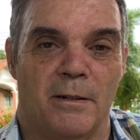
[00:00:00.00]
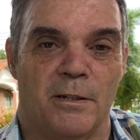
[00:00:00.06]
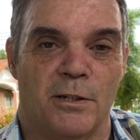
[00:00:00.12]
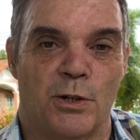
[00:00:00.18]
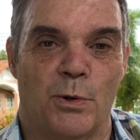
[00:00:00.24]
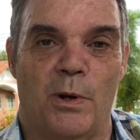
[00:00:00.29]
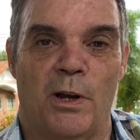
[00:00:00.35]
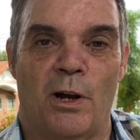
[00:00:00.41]

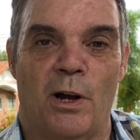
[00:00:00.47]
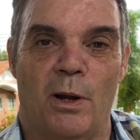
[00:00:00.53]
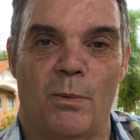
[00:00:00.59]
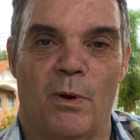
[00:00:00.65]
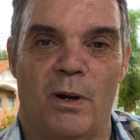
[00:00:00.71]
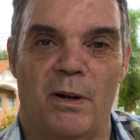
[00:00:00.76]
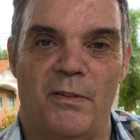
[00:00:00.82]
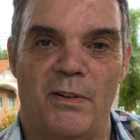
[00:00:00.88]
So he called
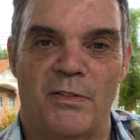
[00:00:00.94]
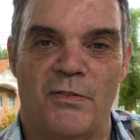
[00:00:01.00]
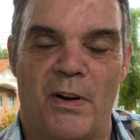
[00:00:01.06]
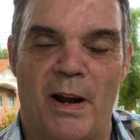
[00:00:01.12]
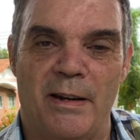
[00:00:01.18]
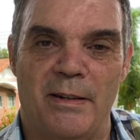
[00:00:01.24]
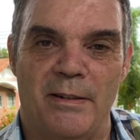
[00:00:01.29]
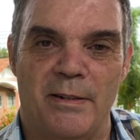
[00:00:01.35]
one of his
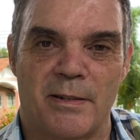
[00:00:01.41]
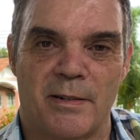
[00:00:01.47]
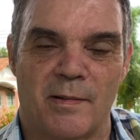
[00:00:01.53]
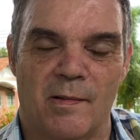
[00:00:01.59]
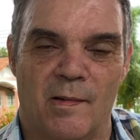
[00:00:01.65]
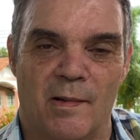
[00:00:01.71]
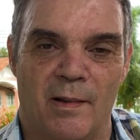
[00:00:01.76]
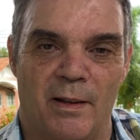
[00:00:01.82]

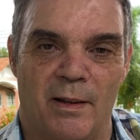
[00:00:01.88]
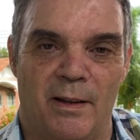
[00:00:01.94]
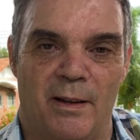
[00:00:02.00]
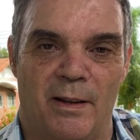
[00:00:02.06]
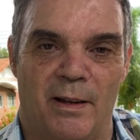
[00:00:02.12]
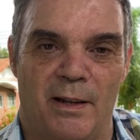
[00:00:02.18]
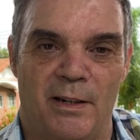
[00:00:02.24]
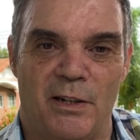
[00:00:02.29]
friends,
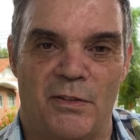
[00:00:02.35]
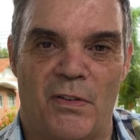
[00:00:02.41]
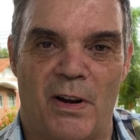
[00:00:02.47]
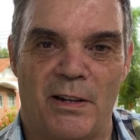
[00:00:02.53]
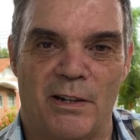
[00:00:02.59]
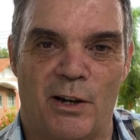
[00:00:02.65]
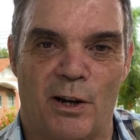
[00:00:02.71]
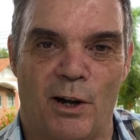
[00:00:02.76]
and his
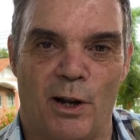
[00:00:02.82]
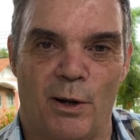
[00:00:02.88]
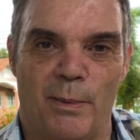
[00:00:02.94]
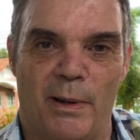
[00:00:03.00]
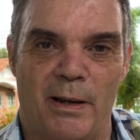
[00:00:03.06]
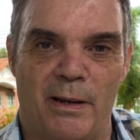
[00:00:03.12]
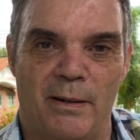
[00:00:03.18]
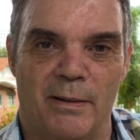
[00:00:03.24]
friend called
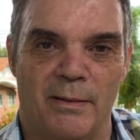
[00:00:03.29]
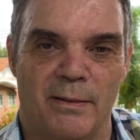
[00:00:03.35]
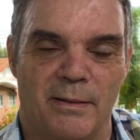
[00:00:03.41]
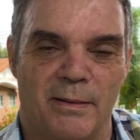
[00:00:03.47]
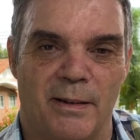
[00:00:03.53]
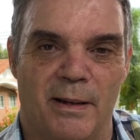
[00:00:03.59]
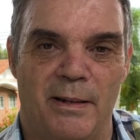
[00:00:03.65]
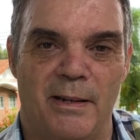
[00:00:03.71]
me,
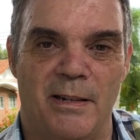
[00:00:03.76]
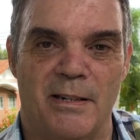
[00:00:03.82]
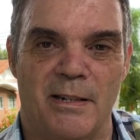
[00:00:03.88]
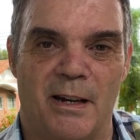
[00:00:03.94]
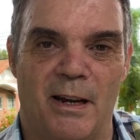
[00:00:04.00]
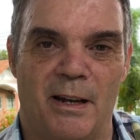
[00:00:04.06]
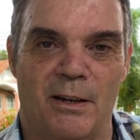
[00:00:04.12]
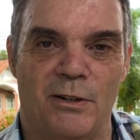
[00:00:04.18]
and he
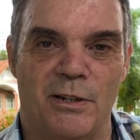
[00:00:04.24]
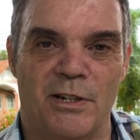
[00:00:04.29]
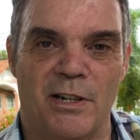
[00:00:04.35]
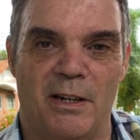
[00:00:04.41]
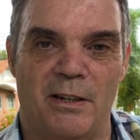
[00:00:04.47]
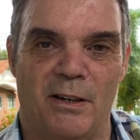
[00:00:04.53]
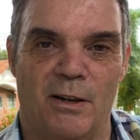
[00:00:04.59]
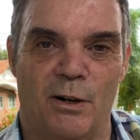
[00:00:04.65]
said, I
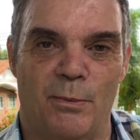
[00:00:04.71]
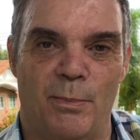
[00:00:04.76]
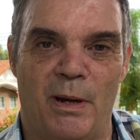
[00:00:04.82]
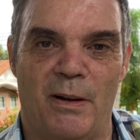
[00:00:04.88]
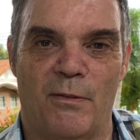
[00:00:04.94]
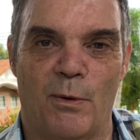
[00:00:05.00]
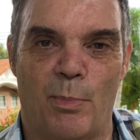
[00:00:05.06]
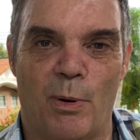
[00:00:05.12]
understand you've got a
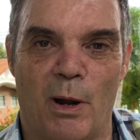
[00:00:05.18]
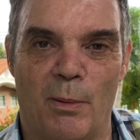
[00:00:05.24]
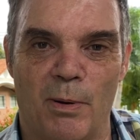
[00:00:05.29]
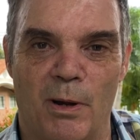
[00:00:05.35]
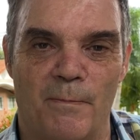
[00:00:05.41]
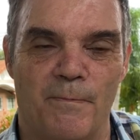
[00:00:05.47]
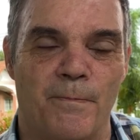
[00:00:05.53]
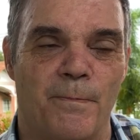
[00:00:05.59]
bit of a
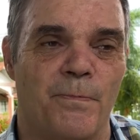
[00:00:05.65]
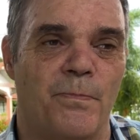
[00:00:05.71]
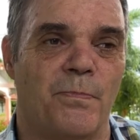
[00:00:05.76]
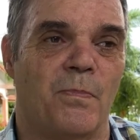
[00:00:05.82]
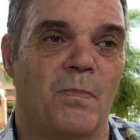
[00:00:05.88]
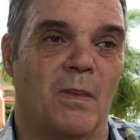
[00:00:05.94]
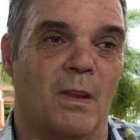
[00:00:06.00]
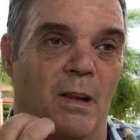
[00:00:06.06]
problem.
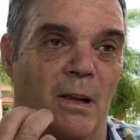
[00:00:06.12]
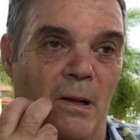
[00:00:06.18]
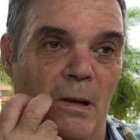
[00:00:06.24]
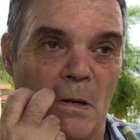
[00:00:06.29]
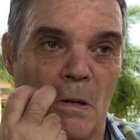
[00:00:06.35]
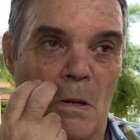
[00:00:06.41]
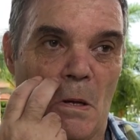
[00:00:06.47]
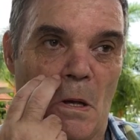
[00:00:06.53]

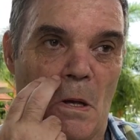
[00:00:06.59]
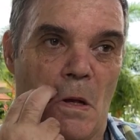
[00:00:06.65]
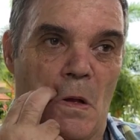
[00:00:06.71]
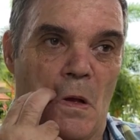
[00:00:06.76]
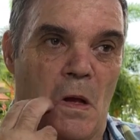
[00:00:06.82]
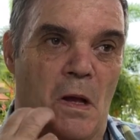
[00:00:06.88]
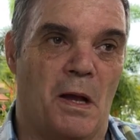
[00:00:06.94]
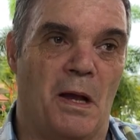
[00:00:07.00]

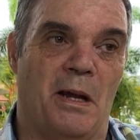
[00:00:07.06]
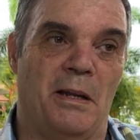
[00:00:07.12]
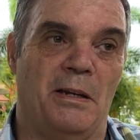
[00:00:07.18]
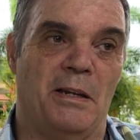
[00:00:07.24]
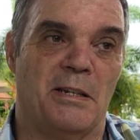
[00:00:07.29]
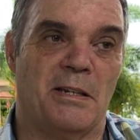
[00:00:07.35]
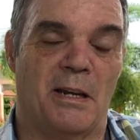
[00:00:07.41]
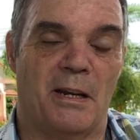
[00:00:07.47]
And
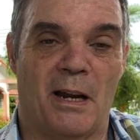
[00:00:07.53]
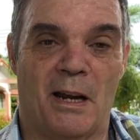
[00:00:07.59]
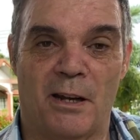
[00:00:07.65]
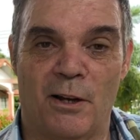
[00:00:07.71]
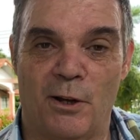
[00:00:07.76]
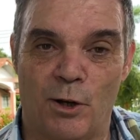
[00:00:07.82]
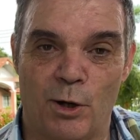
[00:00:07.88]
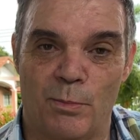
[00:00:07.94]
he said, I
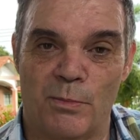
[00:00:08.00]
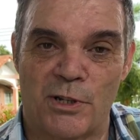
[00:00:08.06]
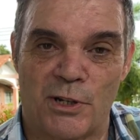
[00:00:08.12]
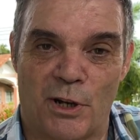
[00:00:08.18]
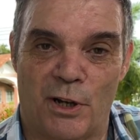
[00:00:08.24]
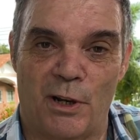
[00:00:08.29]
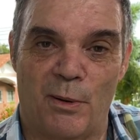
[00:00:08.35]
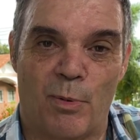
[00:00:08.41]
can come and
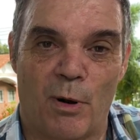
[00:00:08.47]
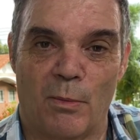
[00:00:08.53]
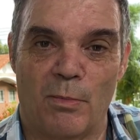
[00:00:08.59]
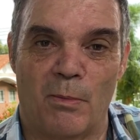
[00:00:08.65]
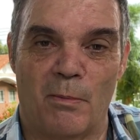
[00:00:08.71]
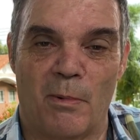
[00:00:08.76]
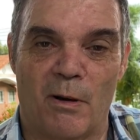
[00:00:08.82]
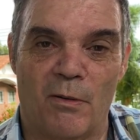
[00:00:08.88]
sort your
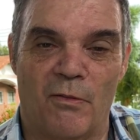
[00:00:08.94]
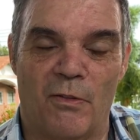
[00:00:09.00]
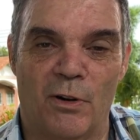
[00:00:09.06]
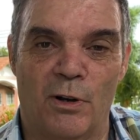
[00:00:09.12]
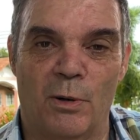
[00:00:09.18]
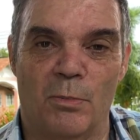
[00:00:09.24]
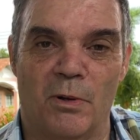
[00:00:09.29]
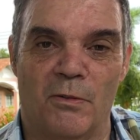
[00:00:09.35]
problem out for
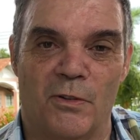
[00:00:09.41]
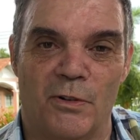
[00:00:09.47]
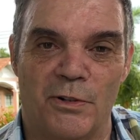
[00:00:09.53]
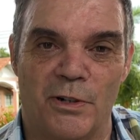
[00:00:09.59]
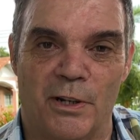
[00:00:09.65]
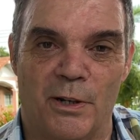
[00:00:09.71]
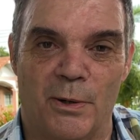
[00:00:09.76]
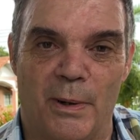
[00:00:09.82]
a couple of
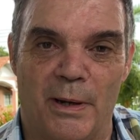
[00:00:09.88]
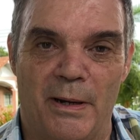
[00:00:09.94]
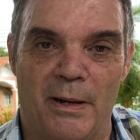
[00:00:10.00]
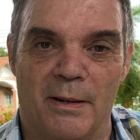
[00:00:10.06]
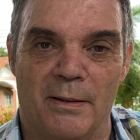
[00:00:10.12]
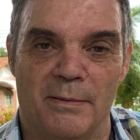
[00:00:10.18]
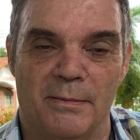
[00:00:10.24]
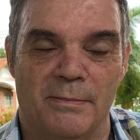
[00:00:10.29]
hundred quid.
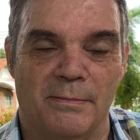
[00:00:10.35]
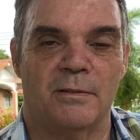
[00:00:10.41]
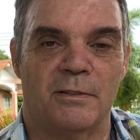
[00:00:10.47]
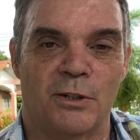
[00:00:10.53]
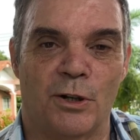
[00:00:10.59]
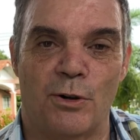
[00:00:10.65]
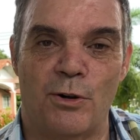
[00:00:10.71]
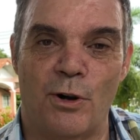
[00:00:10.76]

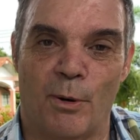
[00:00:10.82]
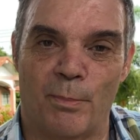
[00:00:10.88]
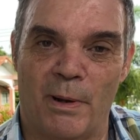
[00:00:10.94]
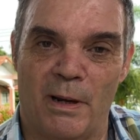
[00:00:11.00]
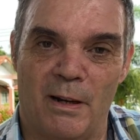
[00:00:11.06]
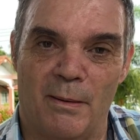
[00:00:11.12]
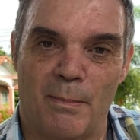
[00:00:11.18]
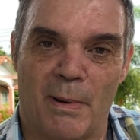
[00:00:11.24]
So not
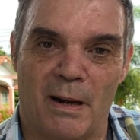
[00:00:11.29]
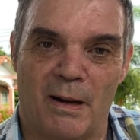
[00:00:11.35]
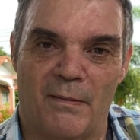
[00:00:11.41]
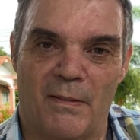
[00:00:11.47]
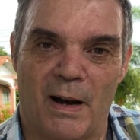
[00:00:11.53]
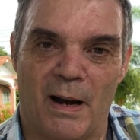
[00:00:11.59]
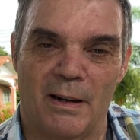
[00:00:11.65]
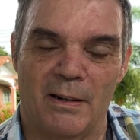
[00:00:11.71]
being a man
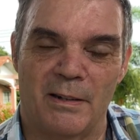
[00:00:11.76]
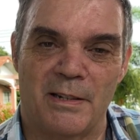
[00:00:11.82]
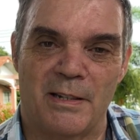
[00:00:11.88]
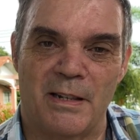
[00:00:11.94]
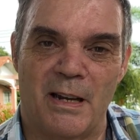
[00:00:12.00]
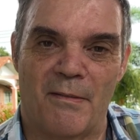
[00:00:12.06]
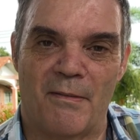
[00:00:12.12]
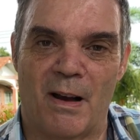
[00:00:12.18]
of
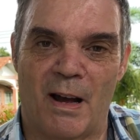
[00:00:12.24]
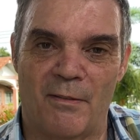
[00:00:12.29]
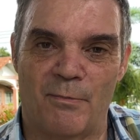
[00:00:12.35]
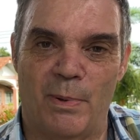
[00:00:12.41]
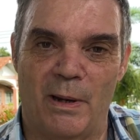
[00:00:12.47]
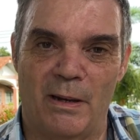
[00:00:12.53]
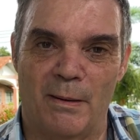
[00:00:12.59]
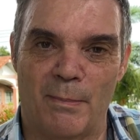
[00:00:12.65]
violence, never
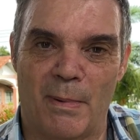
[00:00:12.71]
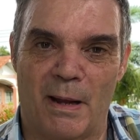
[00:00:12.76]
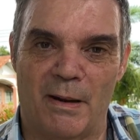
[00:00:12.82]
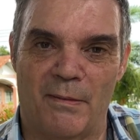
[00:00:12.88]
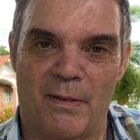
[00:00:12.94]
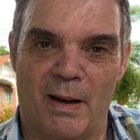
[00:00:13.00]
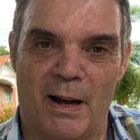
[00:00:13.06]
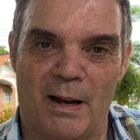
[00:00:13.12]
have been a man
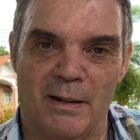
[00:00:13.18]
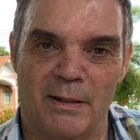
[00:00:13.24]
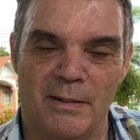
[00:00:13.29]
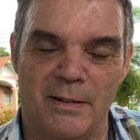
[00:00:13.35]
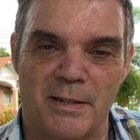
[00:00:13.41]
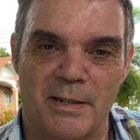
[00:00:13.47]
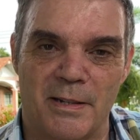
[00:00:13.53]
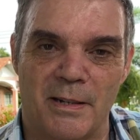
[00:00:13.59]
of
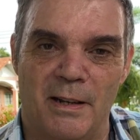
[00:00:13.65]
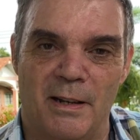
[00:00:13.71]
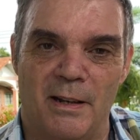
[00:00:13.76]
violence.